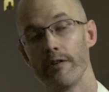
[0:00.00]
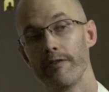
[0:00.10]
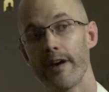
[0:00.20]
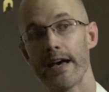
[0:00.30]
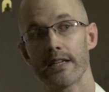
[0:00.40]
In
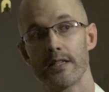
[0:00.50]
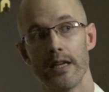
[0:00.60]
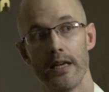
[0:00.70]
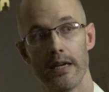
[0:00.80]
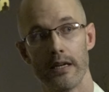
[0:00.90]
fact,
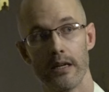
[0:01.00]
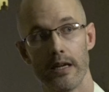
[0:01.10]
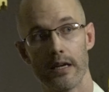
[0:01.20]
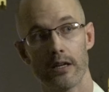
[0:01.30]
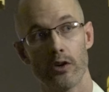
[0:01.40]
it,
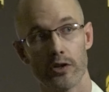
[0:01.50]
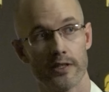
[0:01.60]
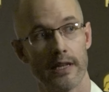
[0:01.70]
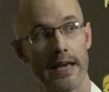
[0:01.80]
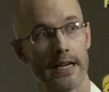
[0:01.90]
it
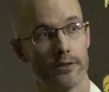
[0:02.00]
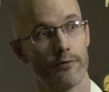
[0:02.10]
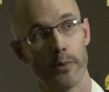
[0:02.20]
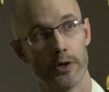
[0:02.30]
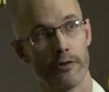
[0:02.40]
cuts the legs
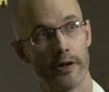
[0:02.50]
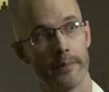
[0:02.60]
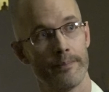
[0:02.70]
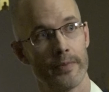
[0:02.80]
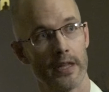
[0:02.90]
from under it.
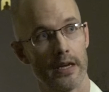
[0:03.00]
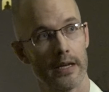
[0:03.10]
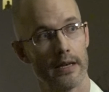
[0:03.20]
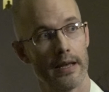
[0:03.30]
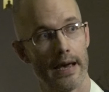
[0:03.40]

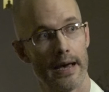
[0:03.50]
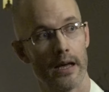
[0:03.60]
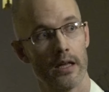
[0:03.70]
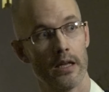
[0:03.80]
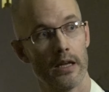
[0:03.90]
It,
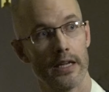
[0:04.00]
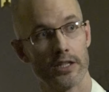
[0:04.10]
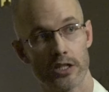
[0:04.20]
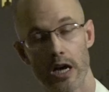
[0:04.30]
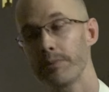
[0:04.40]
uh, it
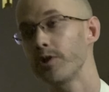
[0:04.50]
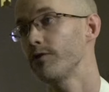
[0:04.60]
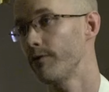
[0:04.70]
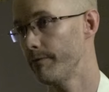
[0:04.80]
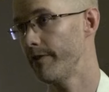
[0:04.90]
stops
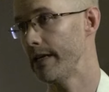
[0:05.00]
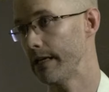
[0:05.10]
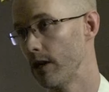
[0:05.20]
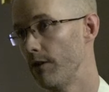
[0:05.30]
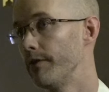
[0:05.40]
us from
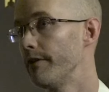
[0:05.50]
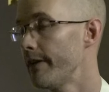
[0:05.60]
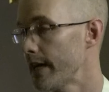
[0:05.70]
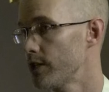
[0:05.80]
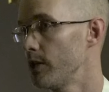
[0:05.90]
feeling love and
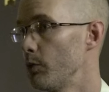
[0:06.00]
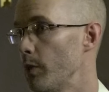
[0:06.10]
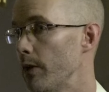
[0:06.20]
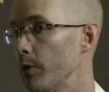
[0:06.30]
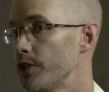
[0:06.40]
affection and
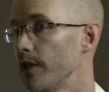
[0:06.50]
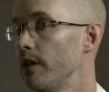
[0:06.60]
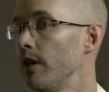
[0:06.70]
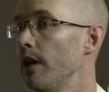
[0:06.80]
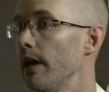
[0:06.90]
well wishing
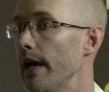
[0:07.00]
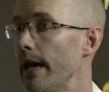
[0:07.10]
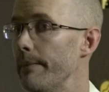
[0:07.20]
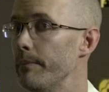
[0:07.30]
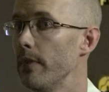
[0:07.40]

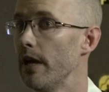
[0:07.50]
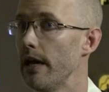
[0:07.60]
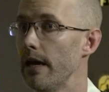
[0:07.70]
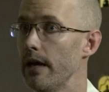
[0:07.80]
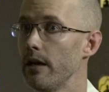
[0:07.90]
um,
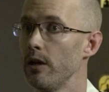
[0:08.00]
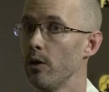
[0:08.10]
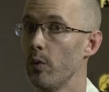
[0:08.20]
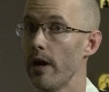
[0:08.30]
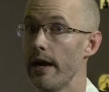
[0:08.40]
uh,
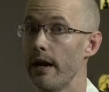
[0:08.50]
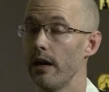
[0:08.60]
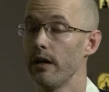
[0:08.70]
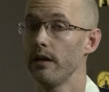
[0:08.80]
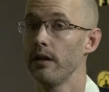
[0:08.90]

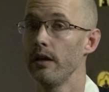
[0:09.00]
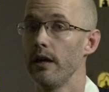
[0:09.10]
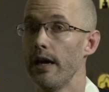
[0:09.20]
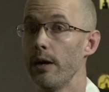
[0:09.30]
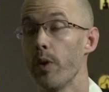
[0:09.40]
where,
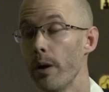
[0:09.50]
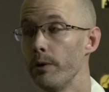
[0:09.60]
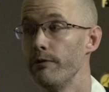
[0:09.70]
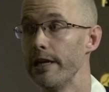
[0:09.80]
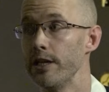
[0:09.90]
uh, where
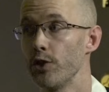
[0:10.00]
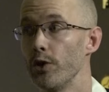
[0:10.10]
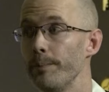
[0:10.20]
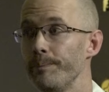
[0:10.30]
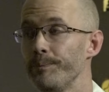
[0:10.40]
we really should.